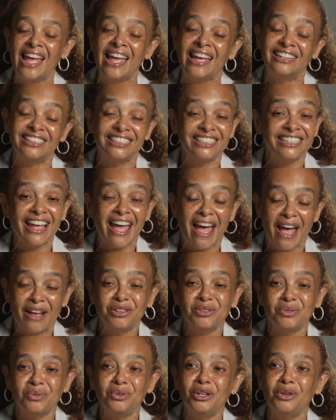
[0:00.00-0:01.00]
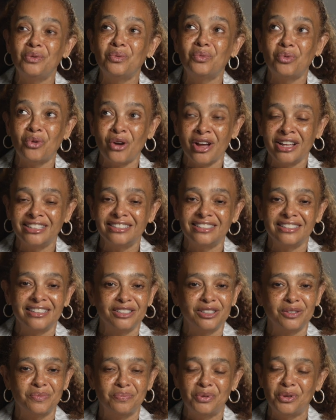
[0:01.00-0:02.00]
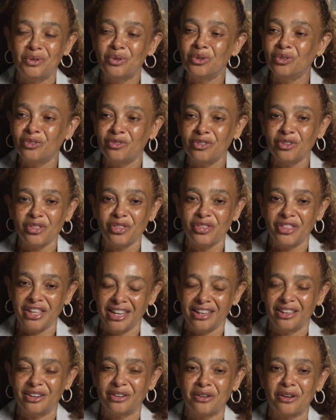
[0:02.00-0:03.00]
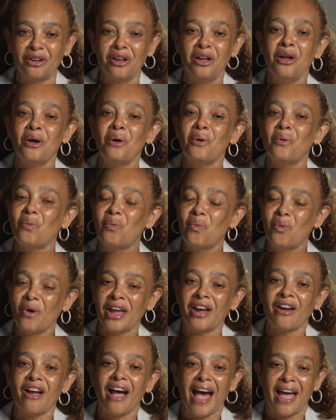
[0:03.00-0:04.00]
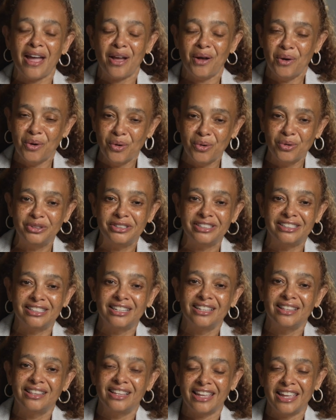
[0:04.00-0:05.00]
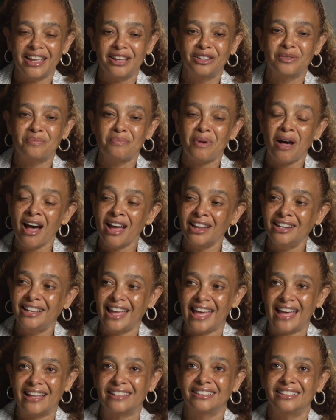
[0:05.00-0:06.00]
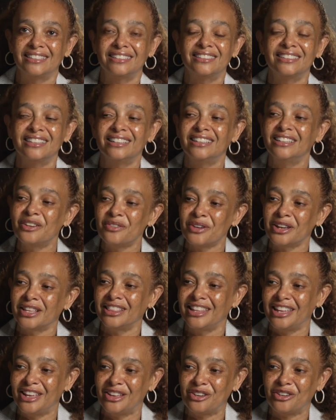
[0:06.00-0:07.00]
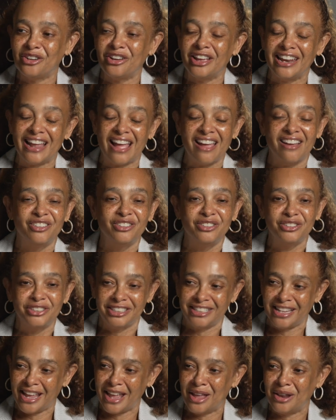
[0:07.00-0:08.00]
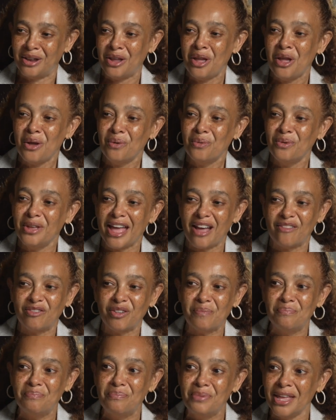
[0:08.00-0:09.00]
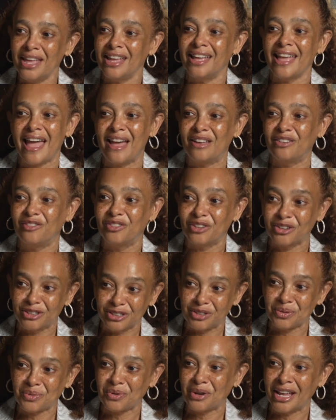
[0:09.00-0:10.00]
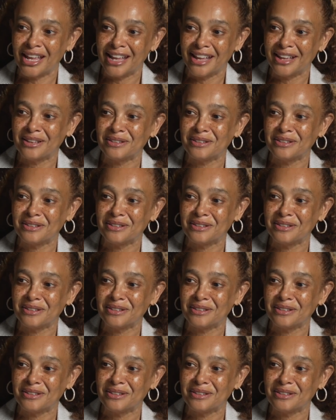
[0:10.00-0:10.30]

and she actually runs this beautiful theater where I host the Kingdom Podcast. It's the Lyric Theater, and I understand we have a big anniversary.